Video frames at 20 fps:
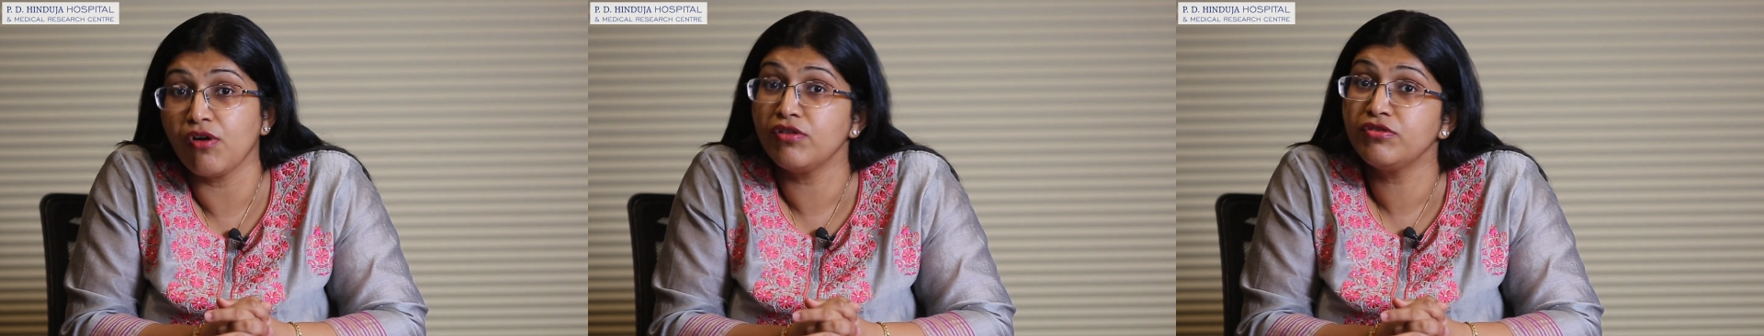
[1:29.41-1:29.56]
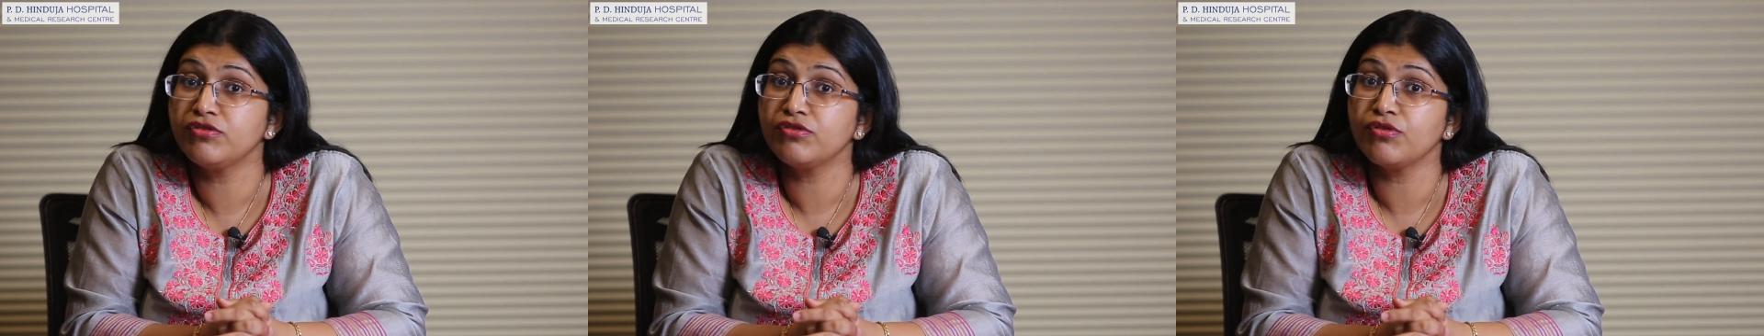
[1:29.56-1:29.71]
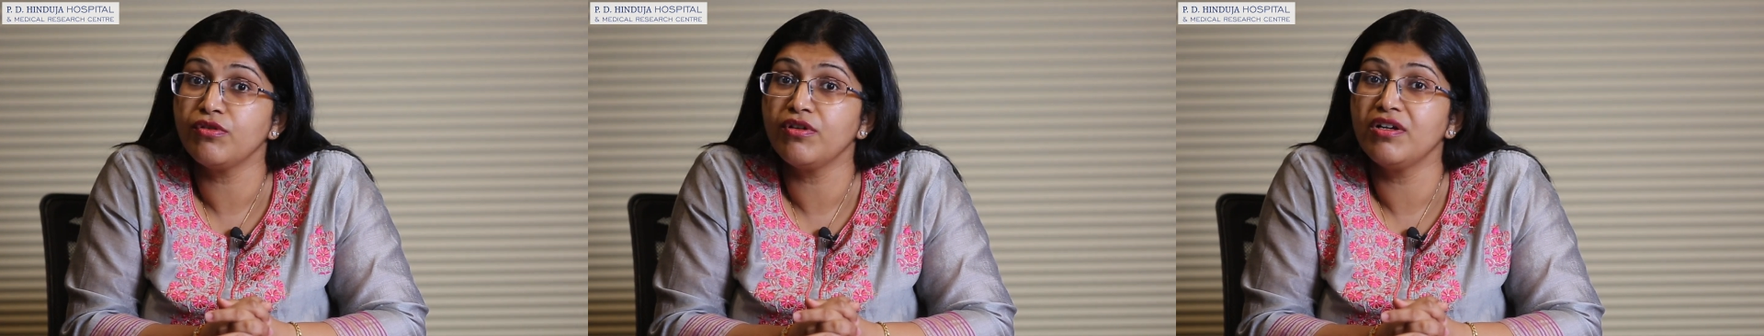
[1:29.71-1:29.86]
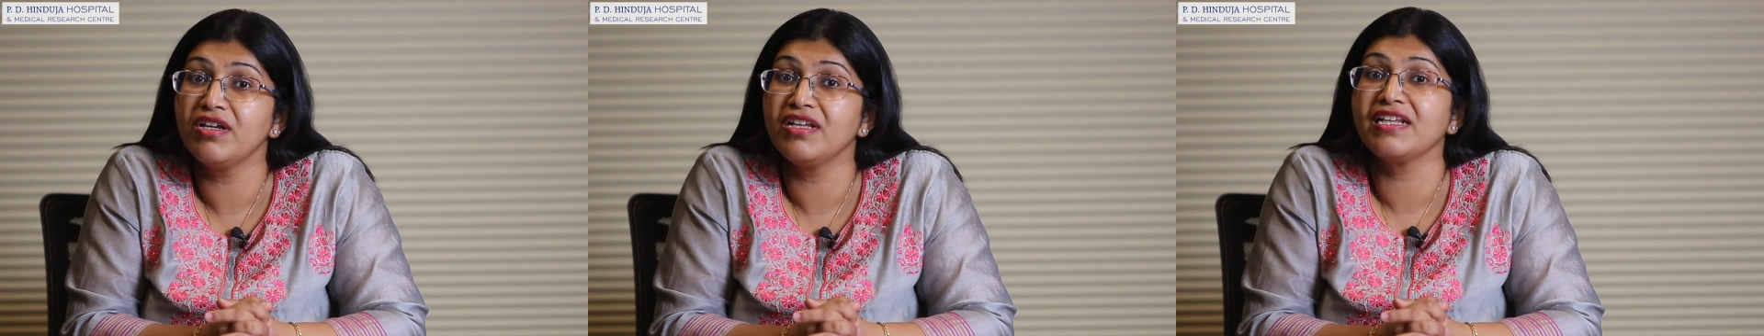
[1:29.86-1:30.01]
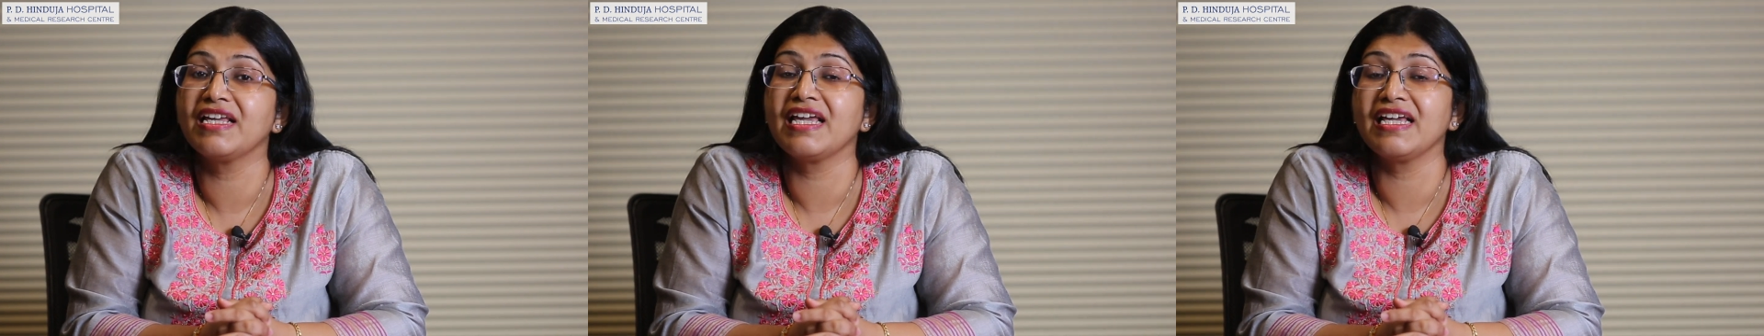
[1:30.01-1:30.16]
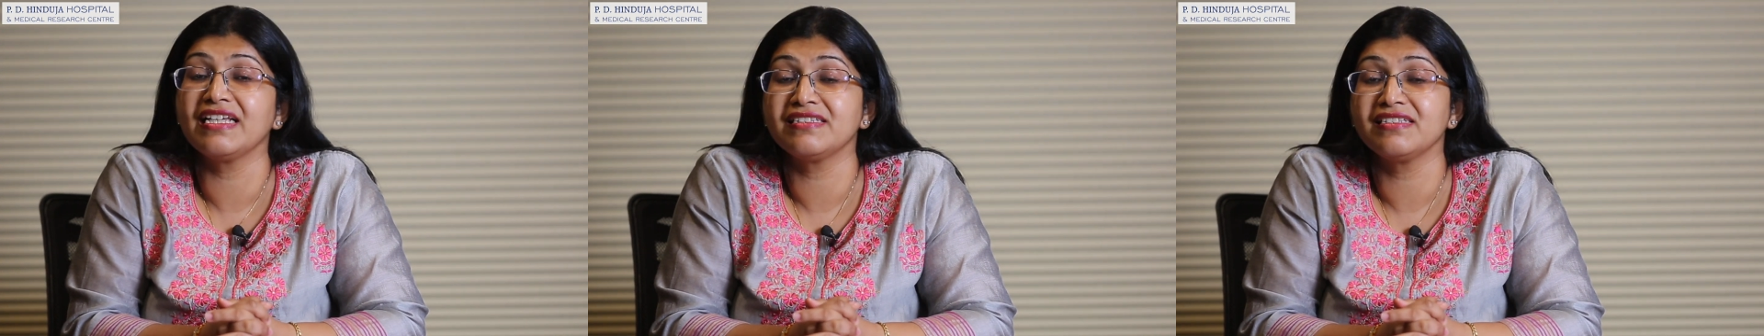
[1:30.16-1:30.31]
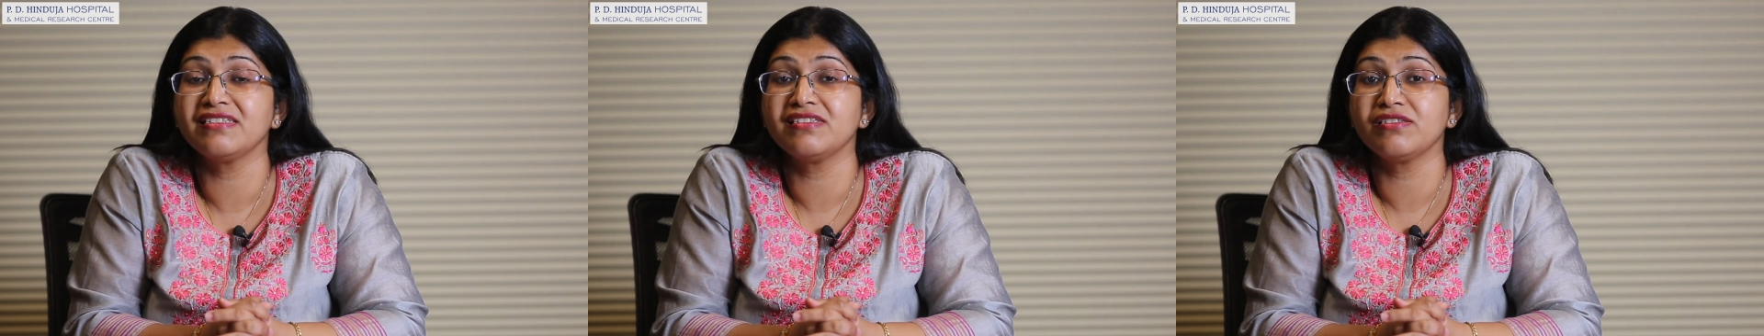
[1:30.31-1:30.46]
also in
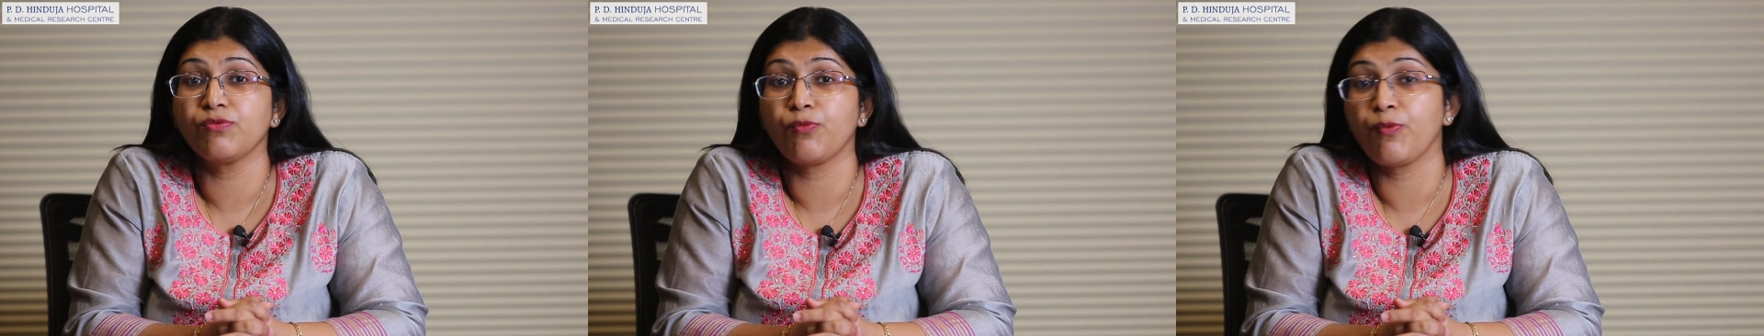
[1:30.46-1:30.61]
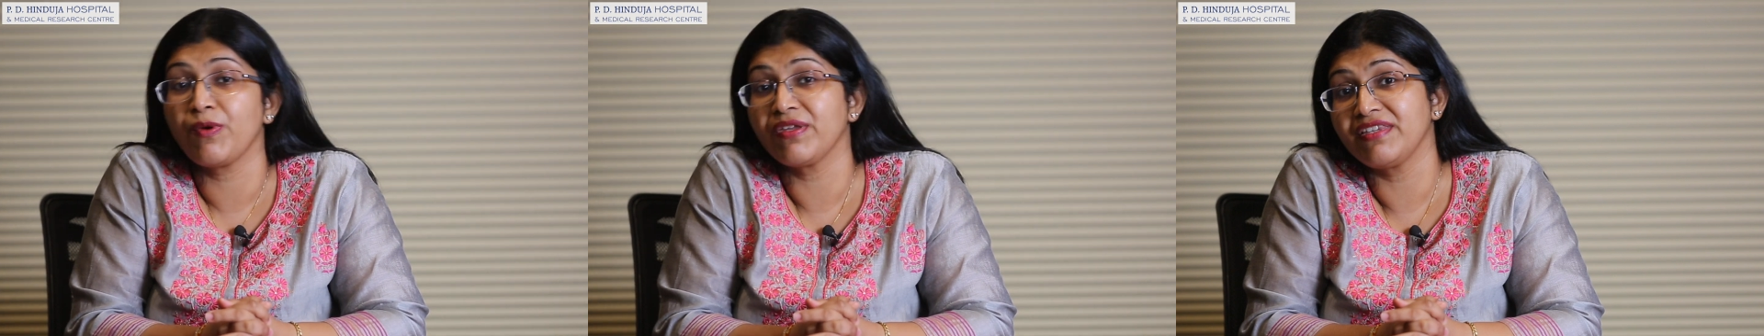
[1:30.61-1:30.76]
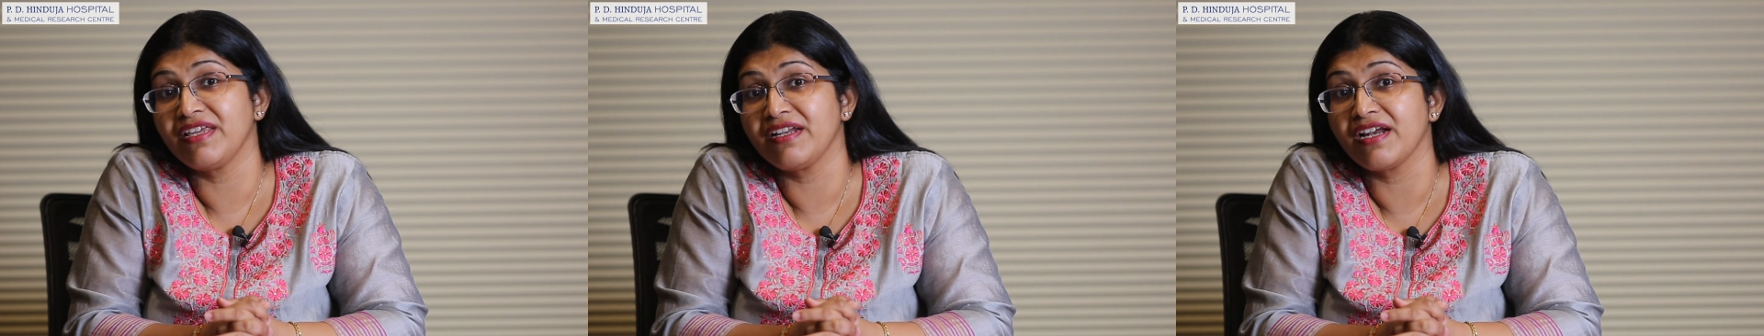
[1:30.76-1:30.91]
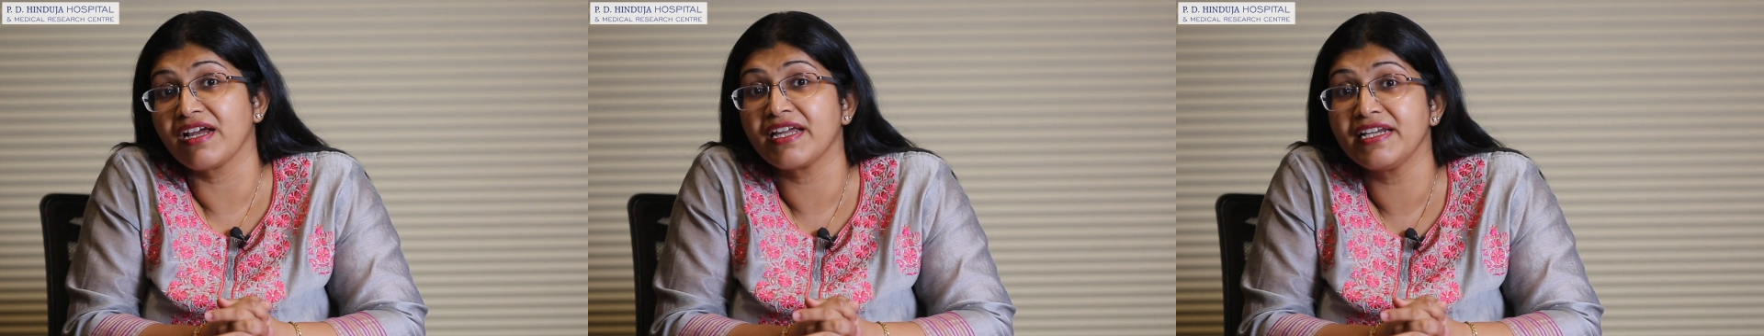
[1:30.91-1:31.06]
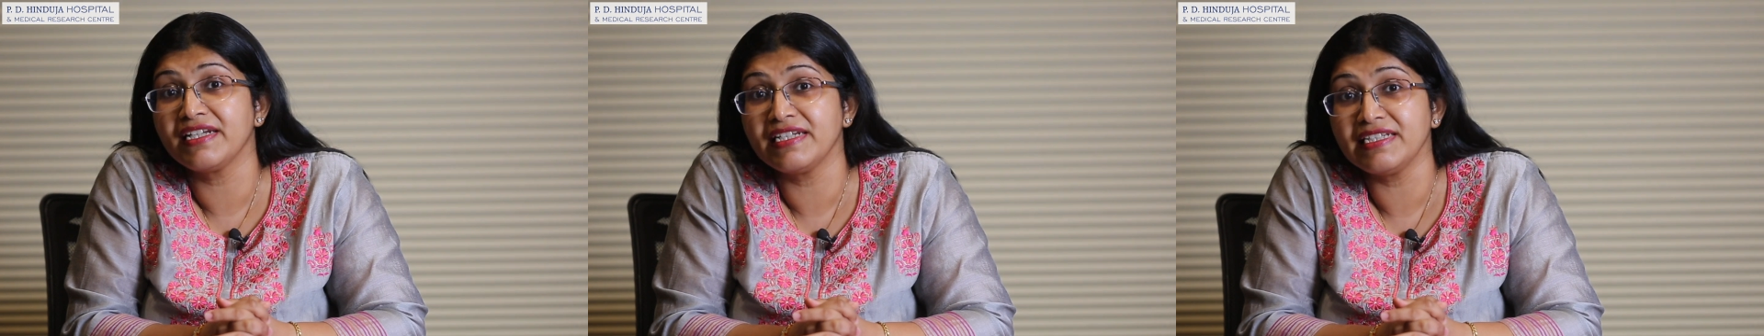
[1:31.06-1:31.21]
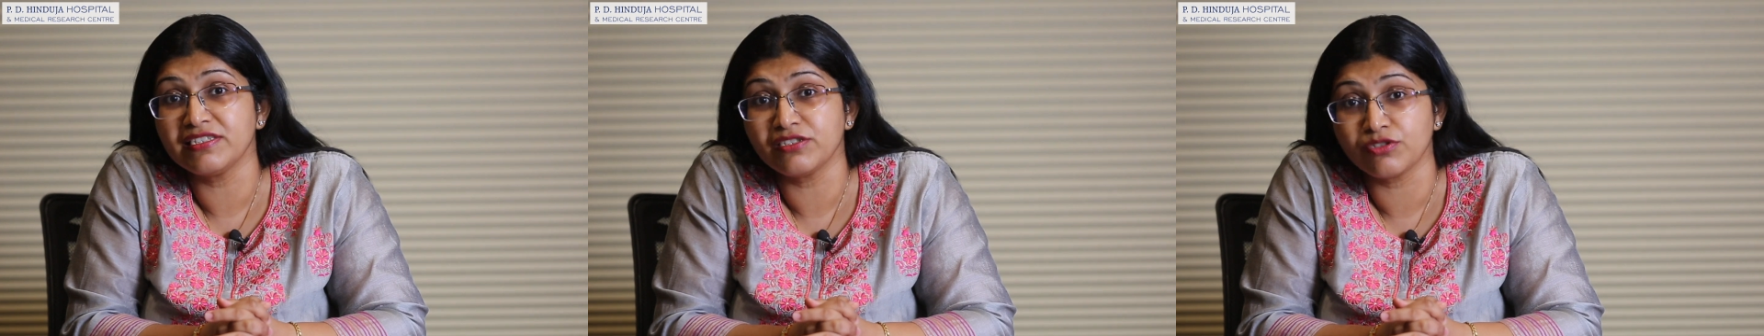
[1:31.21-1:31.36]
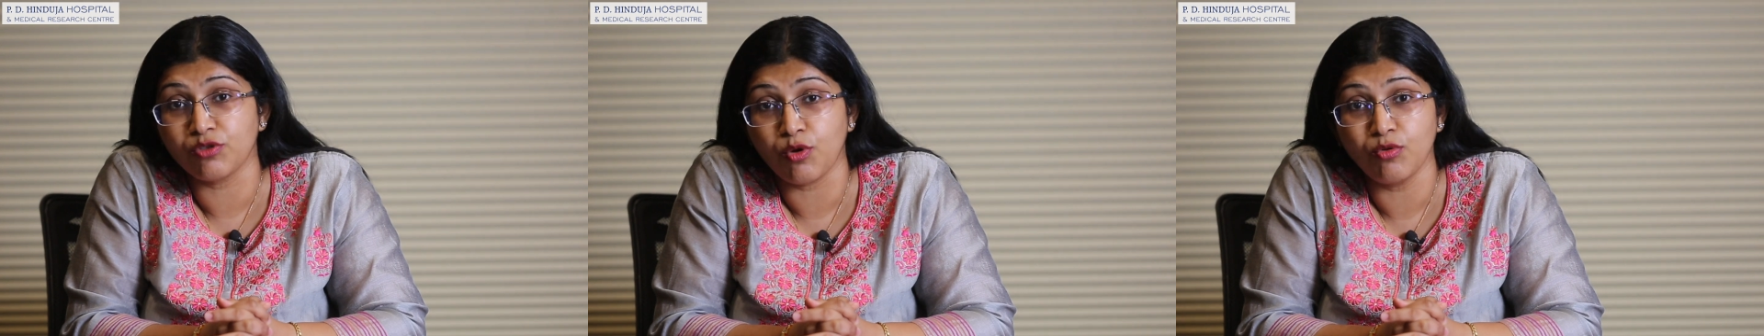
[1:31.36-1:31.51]
cases where there are
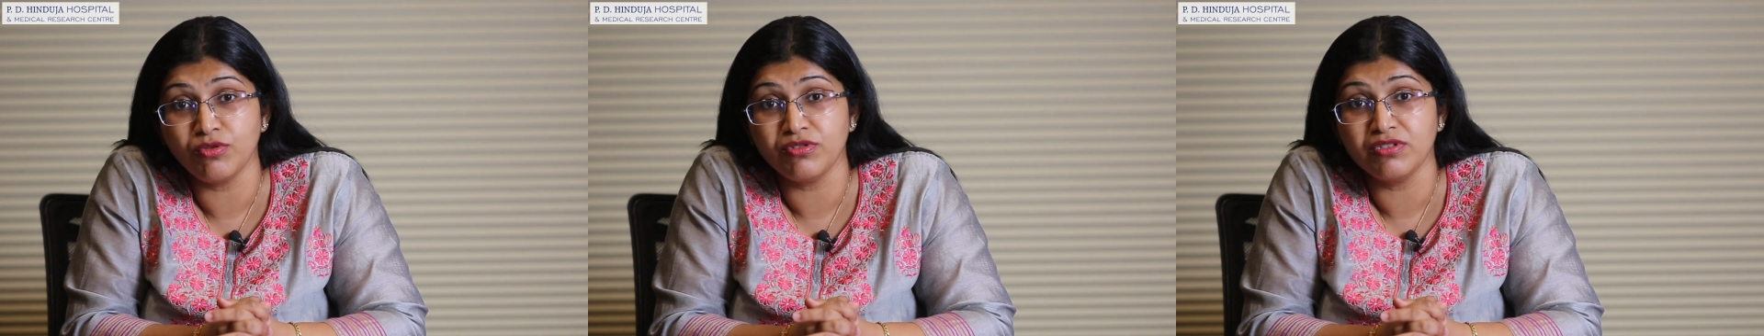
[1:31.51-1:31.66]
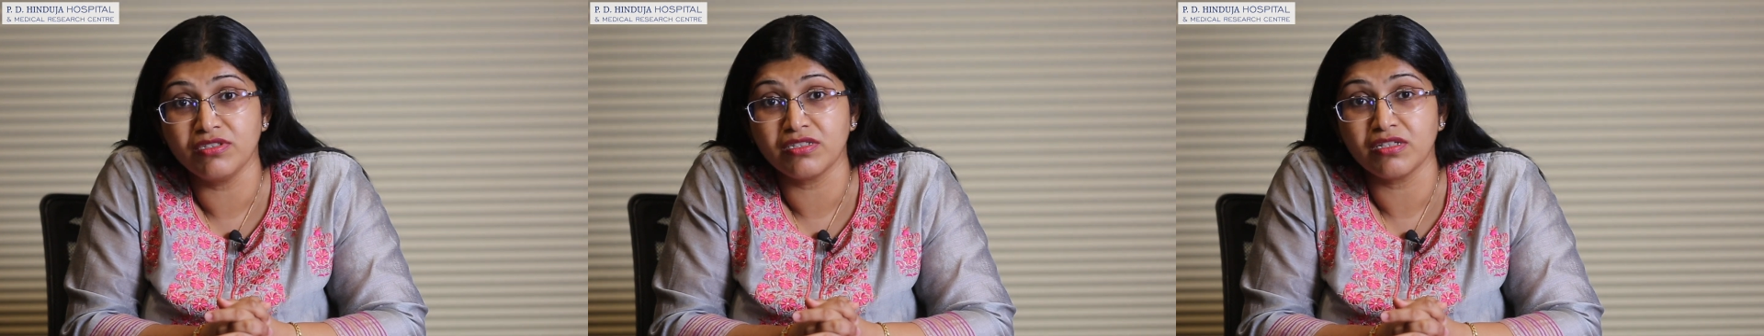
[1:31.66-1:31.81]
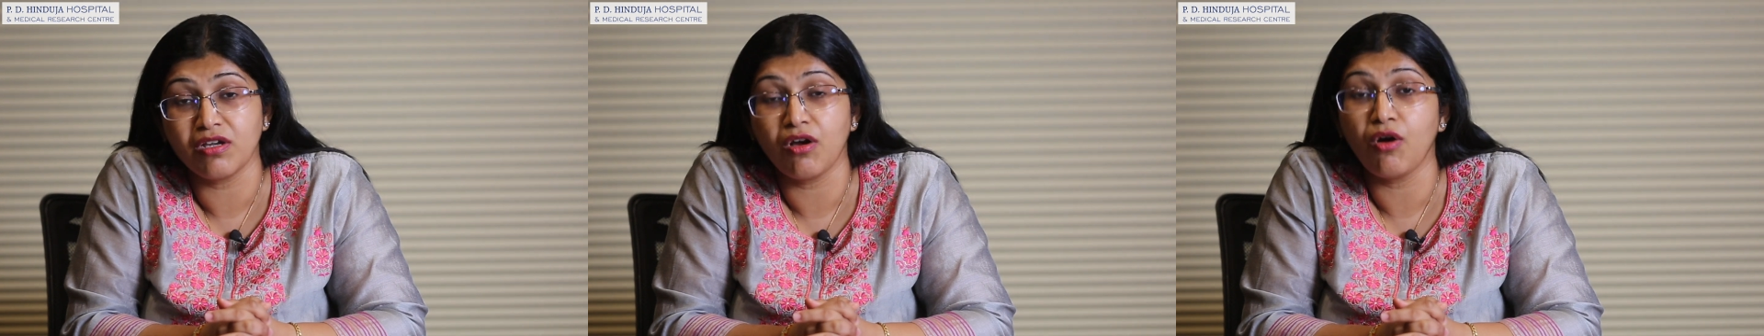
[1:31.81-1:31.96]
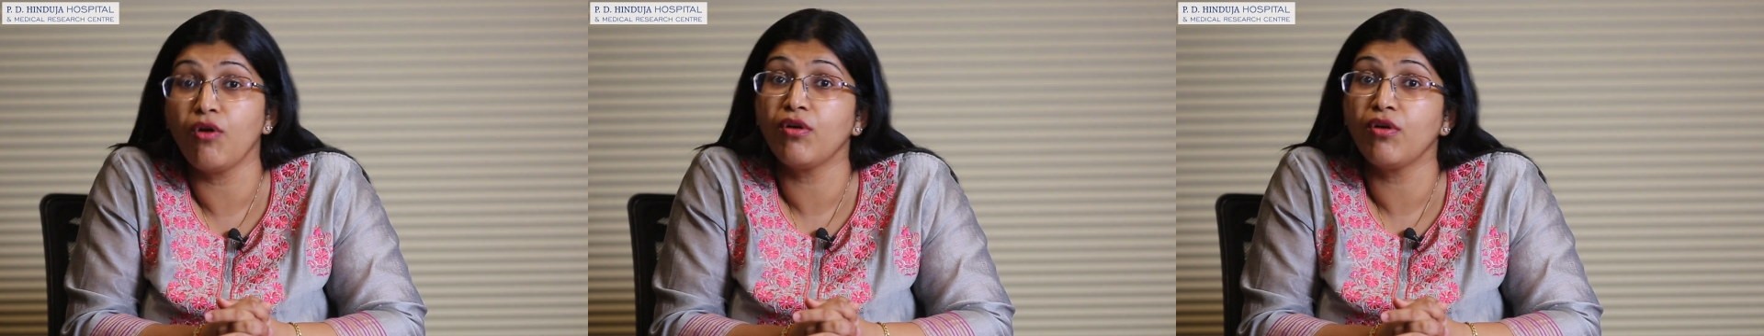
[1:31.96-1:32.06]
kidney stones